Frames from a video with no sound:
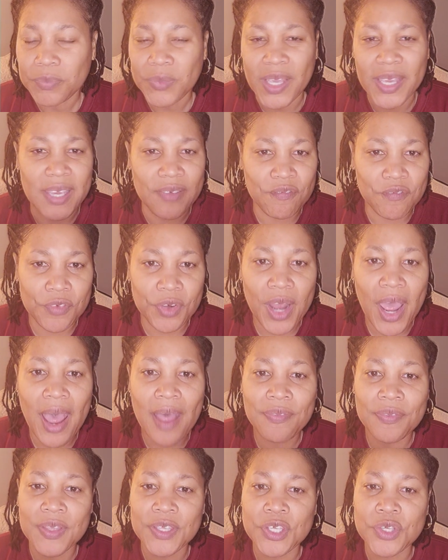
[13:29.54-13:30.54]
if
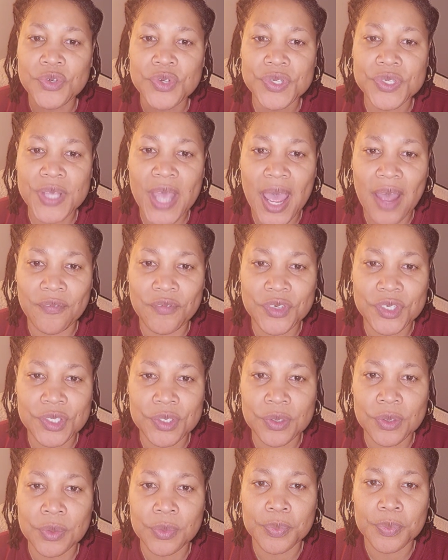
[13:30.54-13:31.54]
not, then you just have
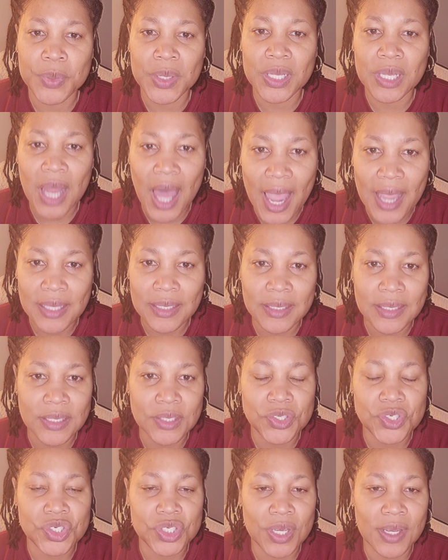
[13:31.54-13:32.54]
to politely
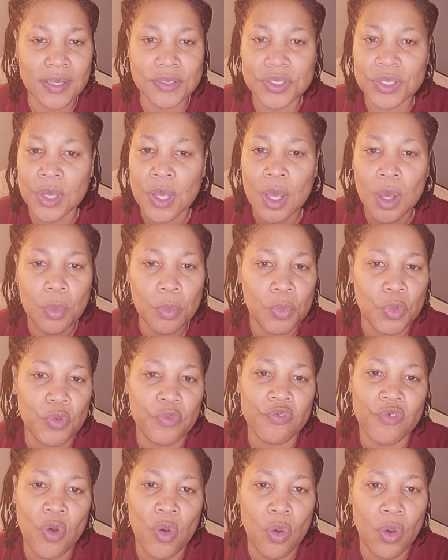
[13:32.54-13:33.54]
just
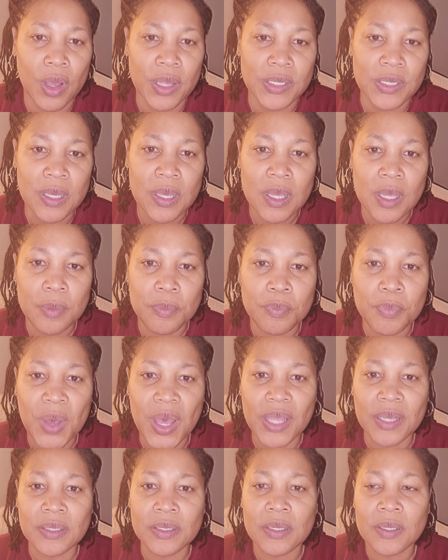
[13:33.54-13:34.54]
move on.
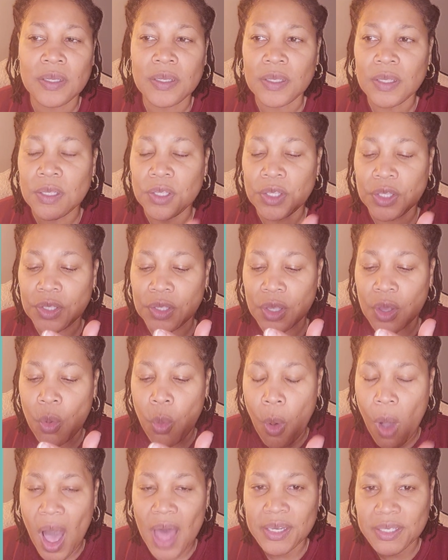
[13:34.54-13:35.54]
But
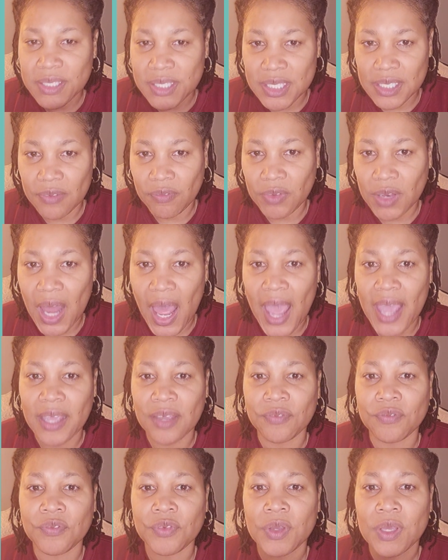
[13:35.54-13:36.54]
quality of
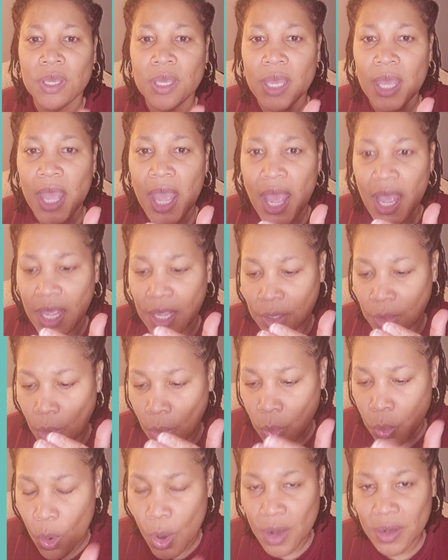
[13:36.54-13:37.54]
life and
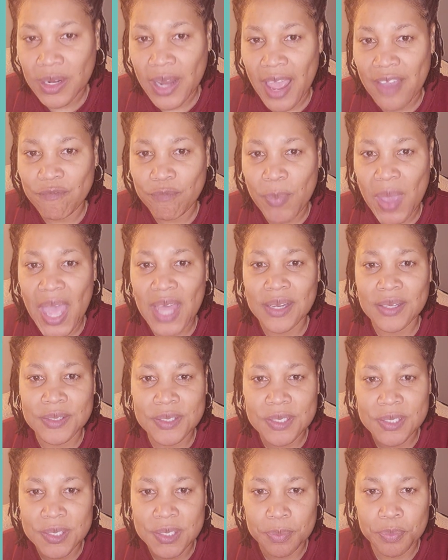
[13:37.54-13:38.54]
work-life balance
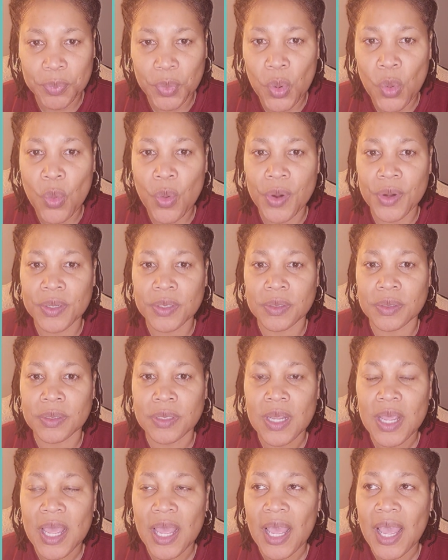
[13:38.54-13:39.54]
is important.
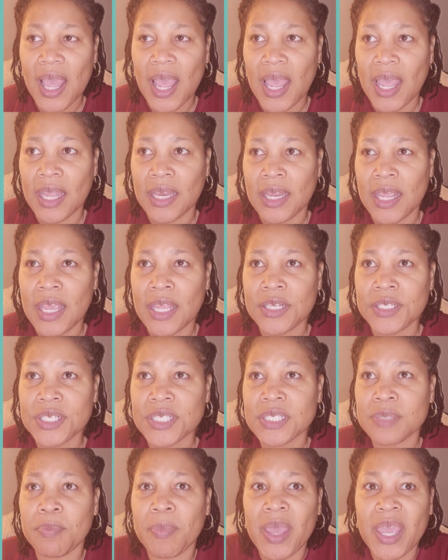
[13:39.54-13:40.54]
And it
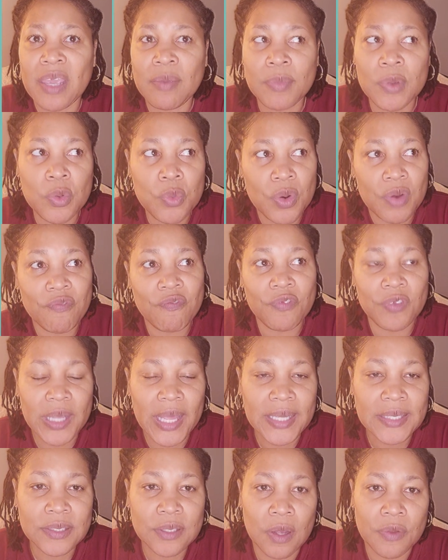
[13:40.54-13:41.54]
just made me
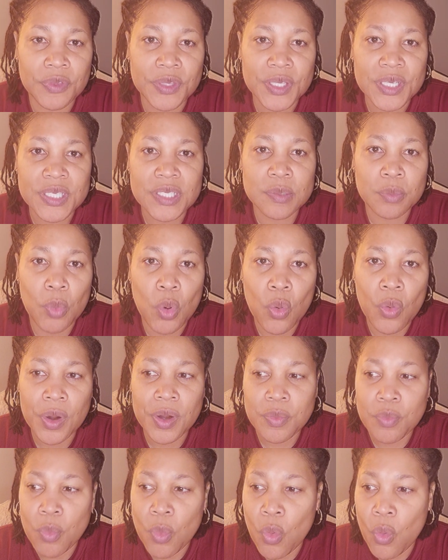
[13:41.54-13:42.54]
reflect on this more
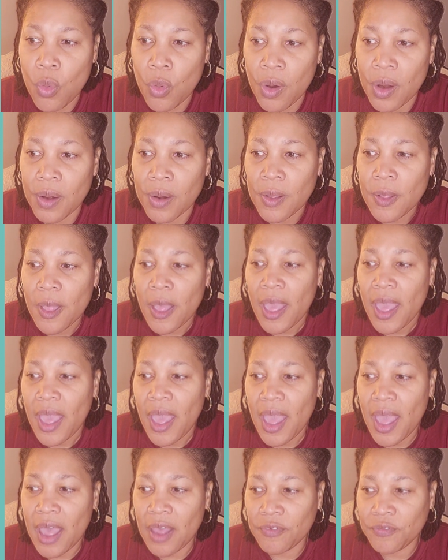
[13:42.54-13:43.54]
and more
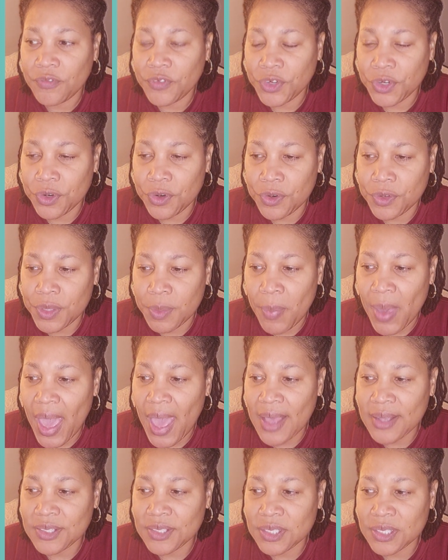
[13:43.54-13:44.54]
after the
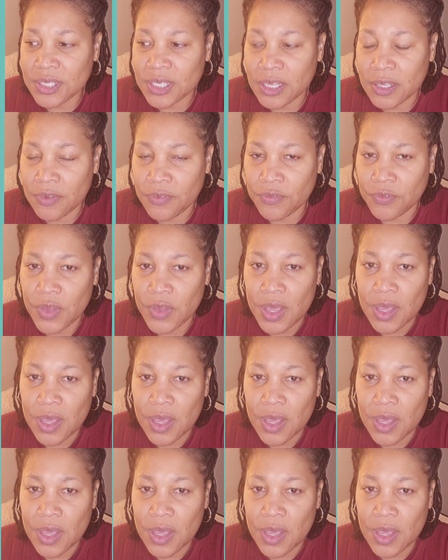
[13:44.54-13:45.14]
passing of